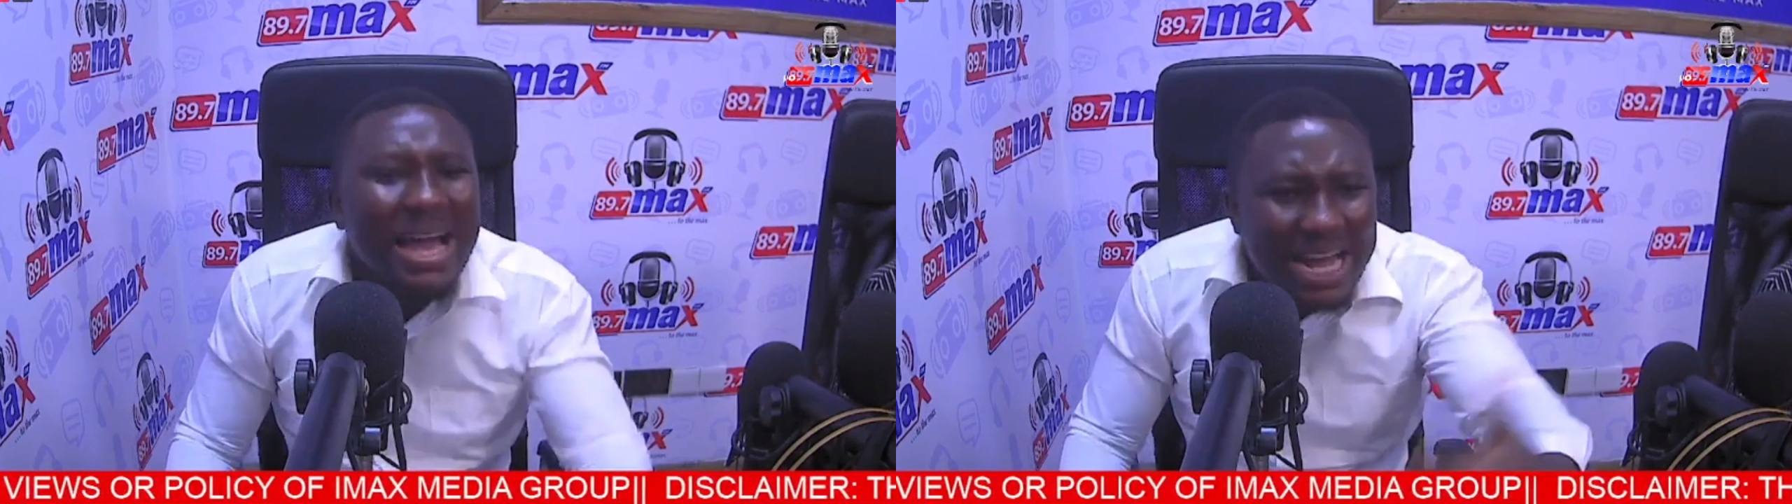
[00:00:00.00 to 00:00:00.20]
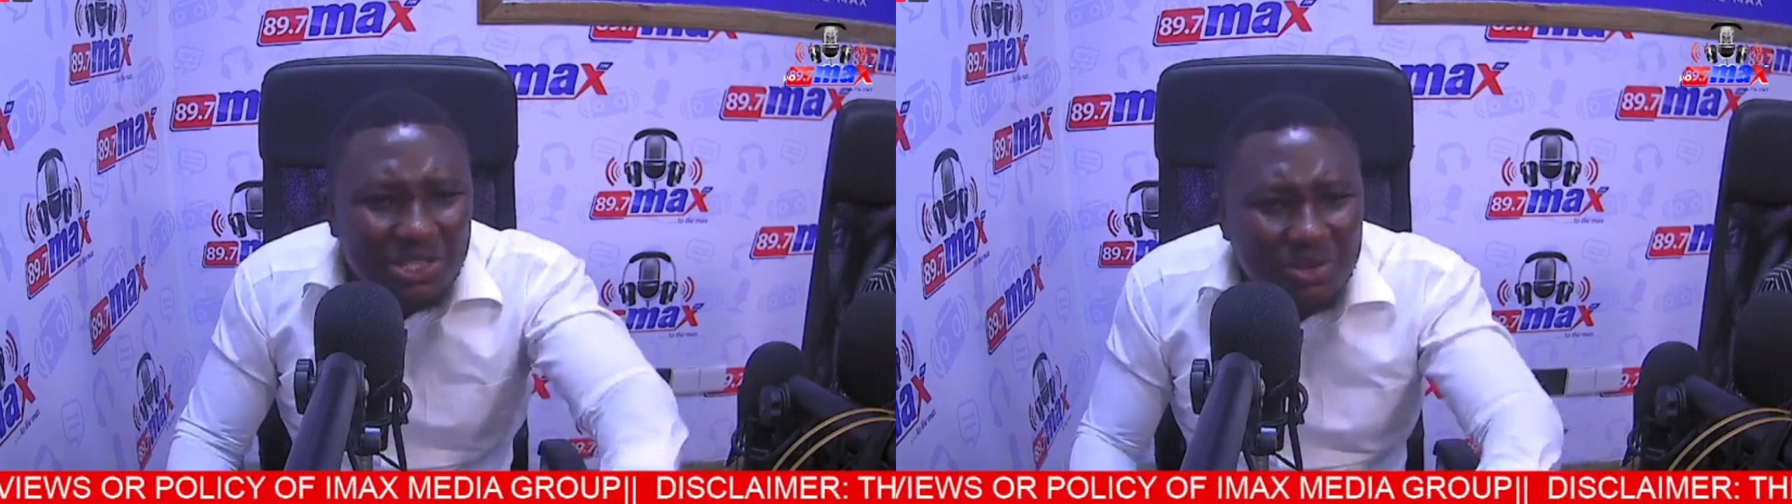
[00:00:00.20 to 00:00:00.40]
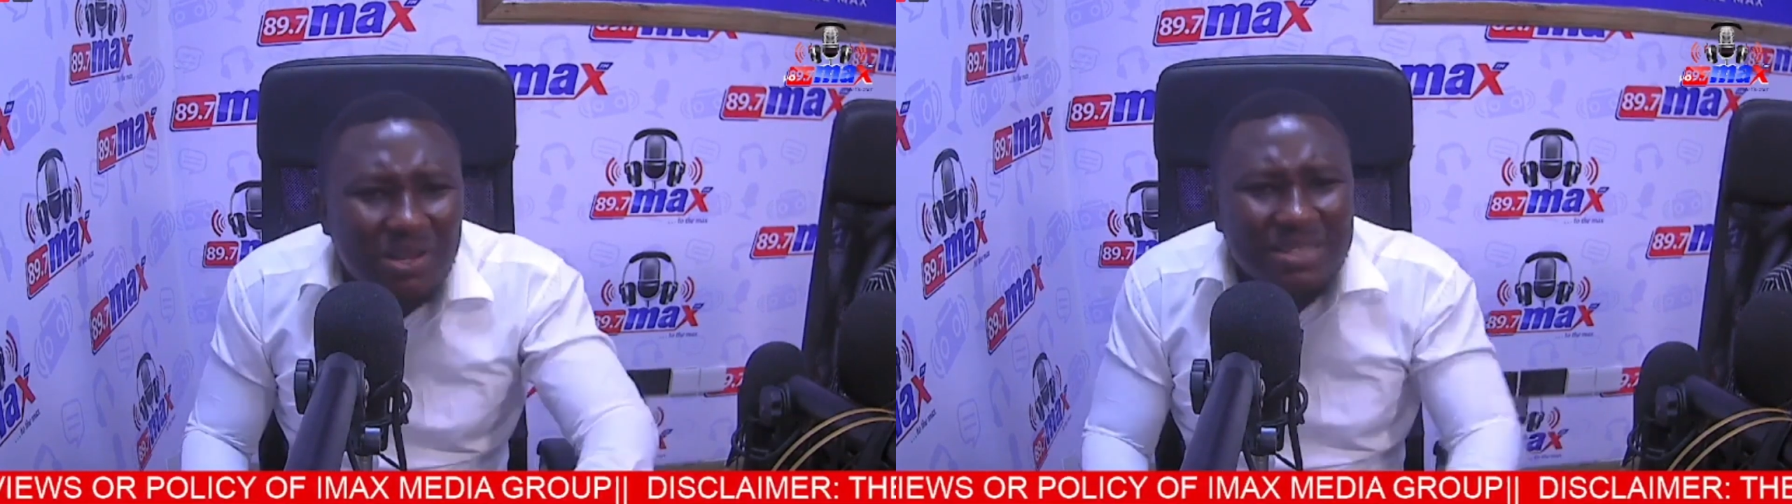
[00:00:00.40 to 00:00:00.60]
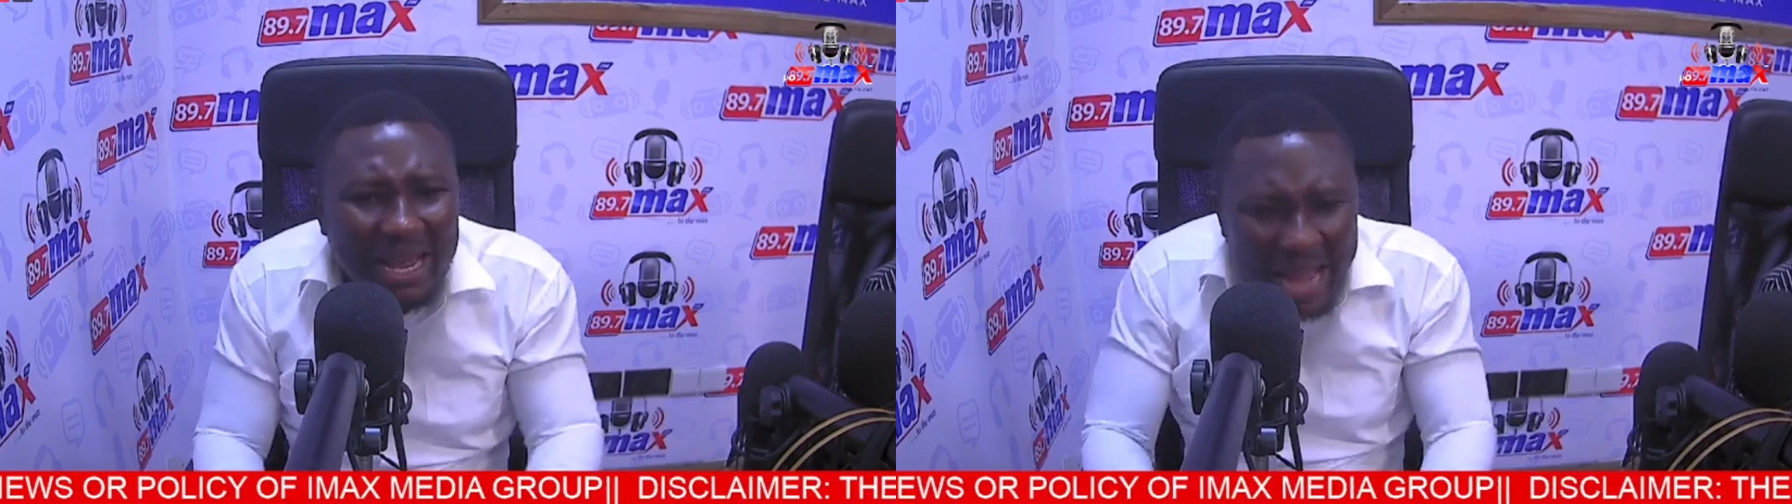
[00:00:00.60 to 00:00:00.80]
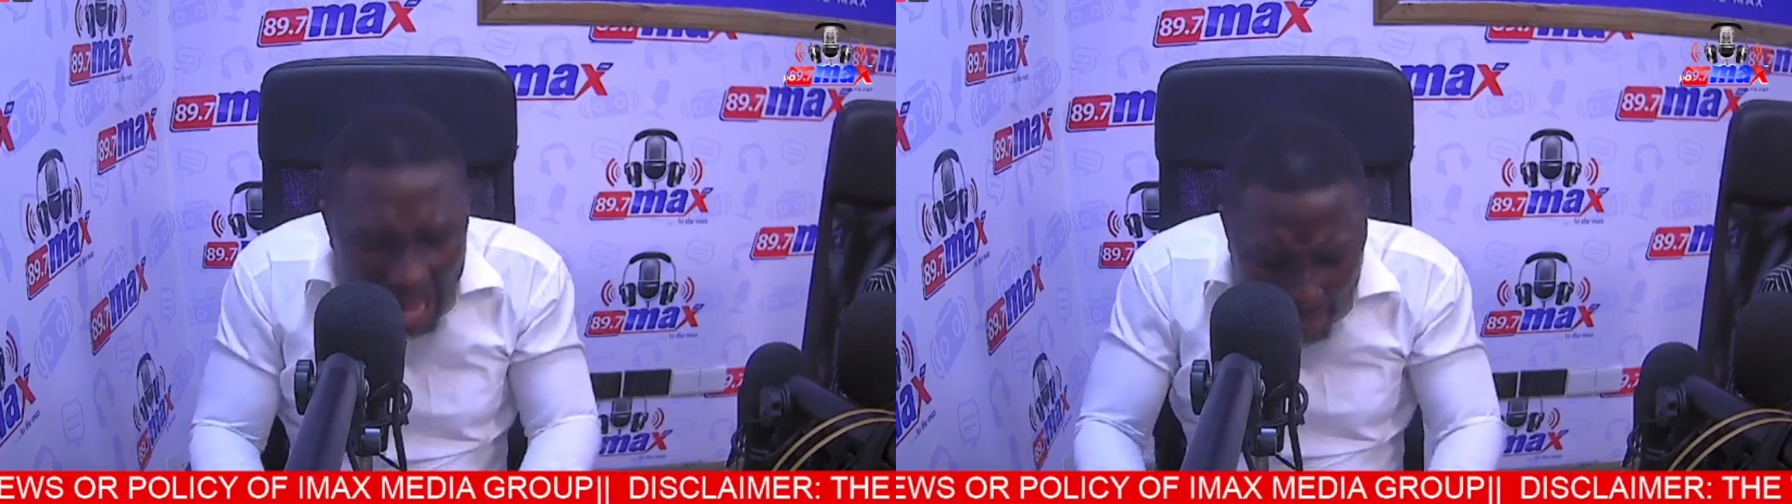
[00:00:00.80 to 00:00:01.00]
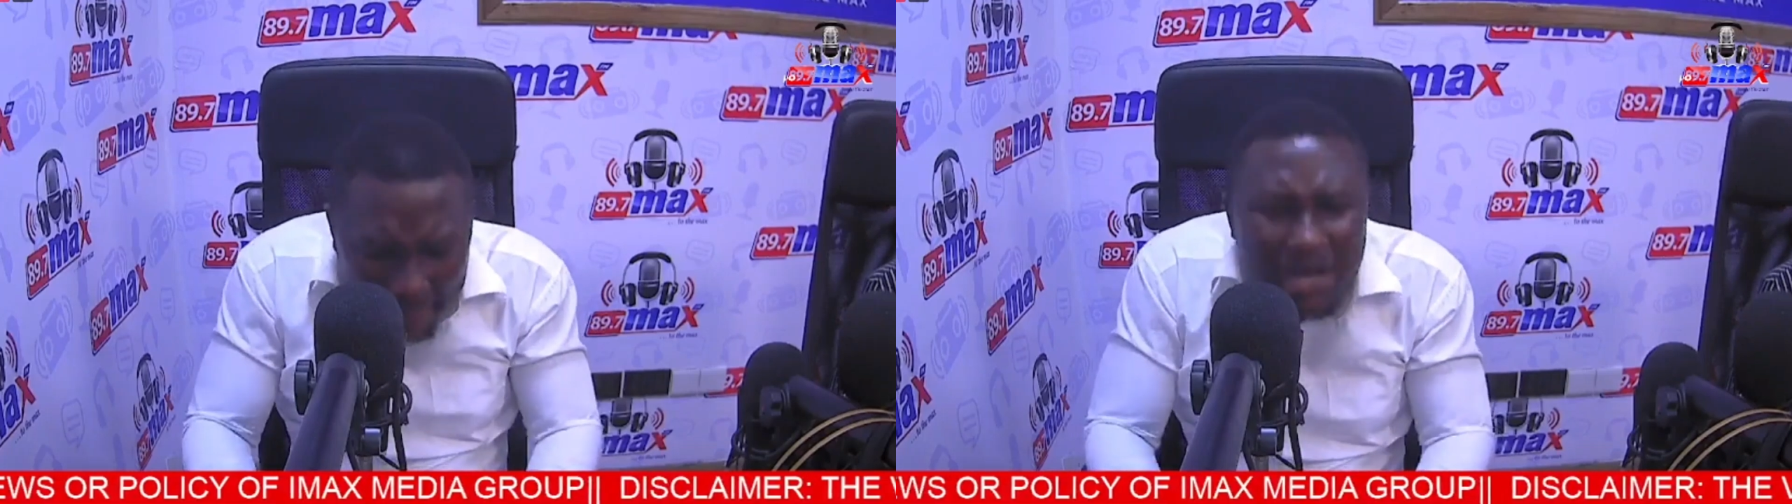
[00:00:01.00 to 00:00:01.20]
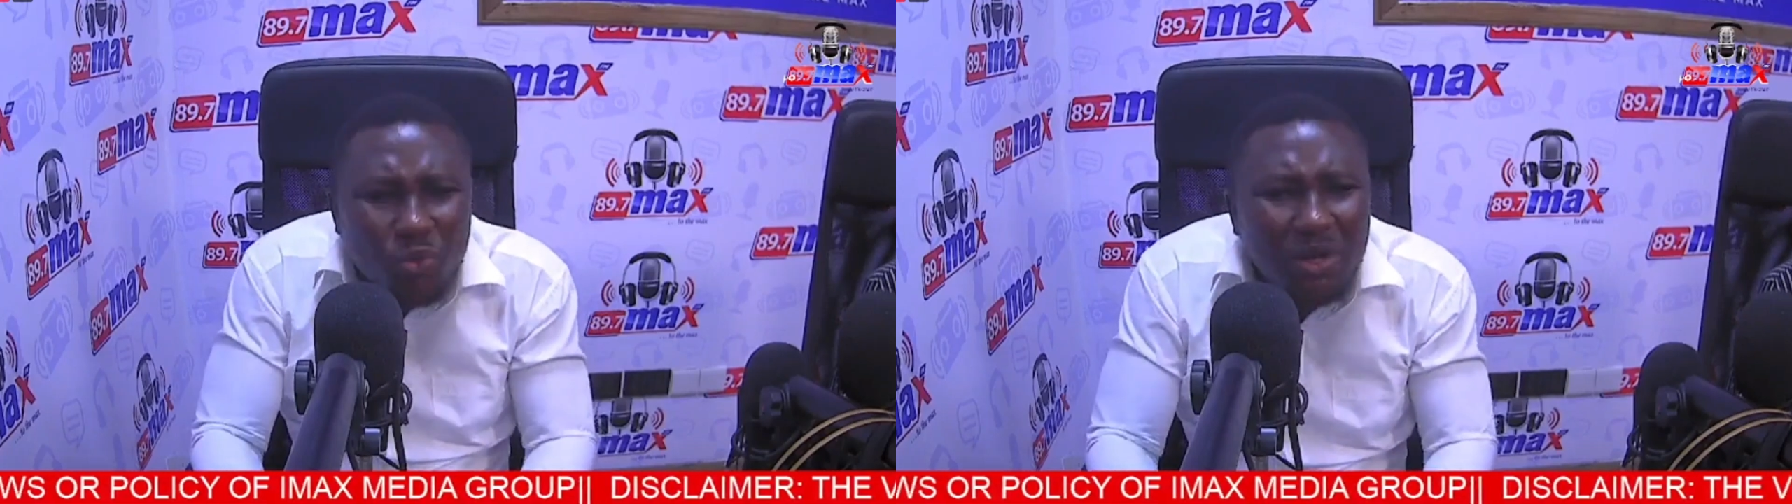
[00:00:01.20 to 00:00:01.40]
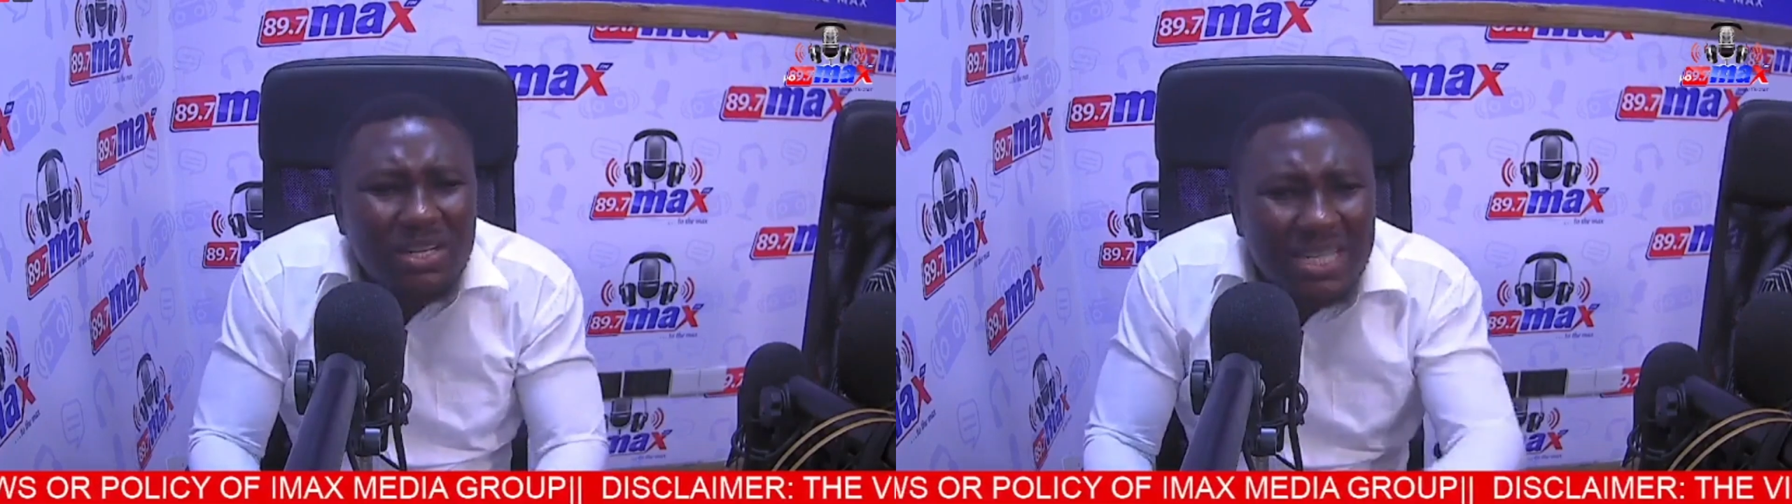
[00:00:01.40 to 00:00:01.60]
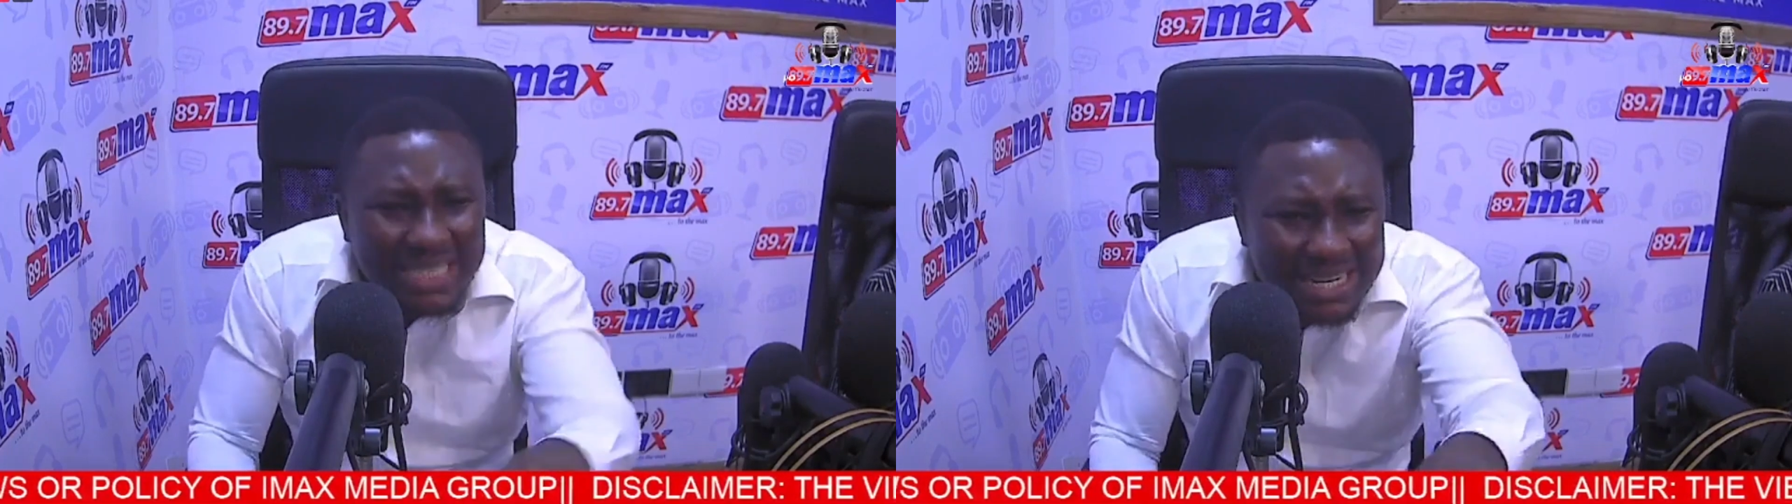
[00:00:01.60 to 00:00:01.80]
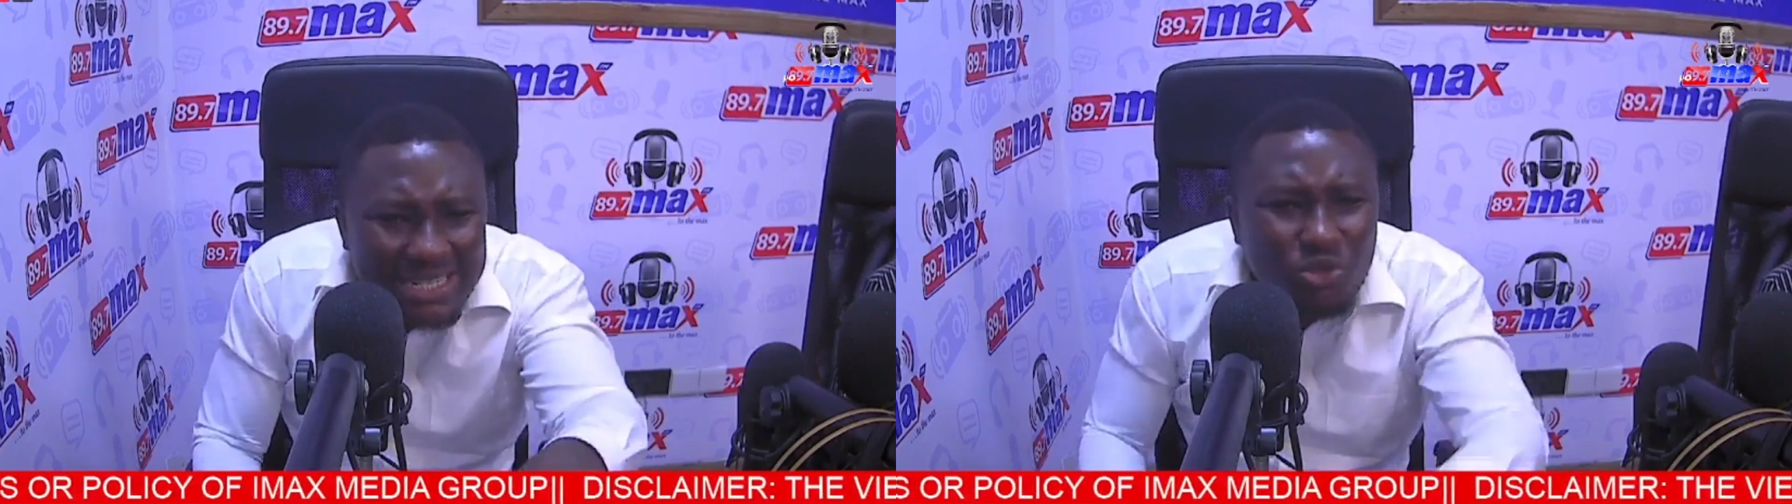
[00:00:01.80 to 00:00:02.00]
Ask yourself, say, how many quality
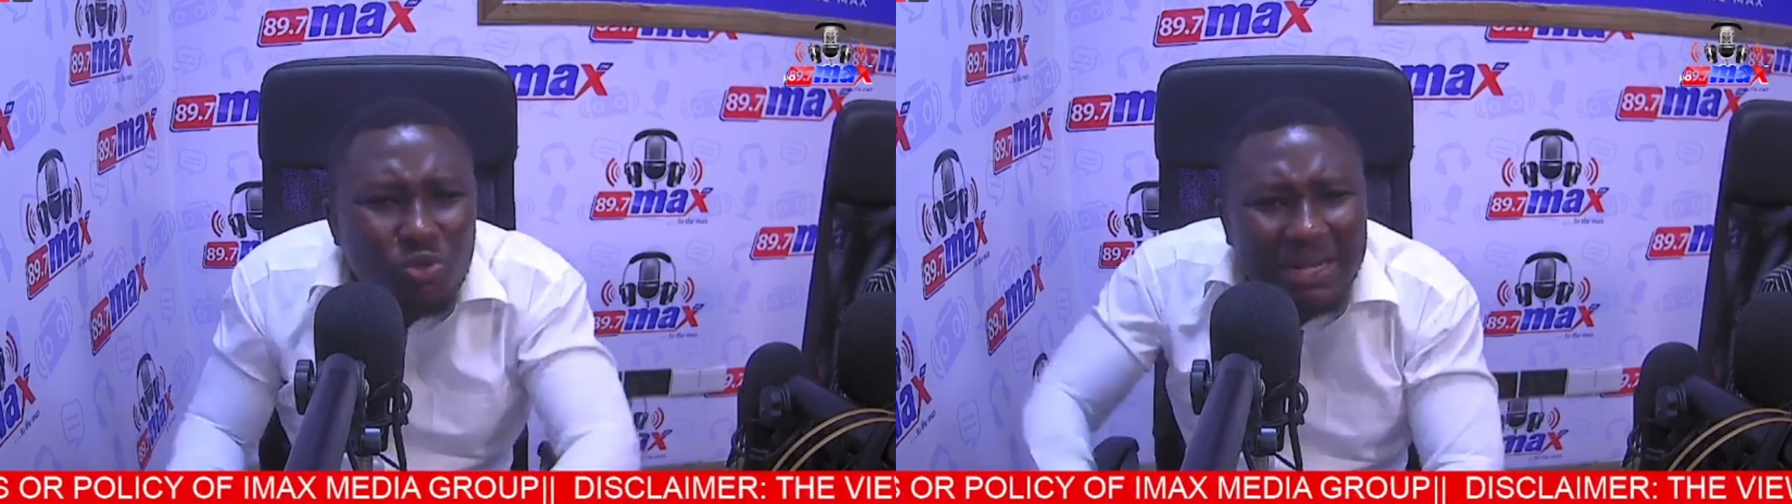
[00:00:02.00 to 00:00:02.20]
chances do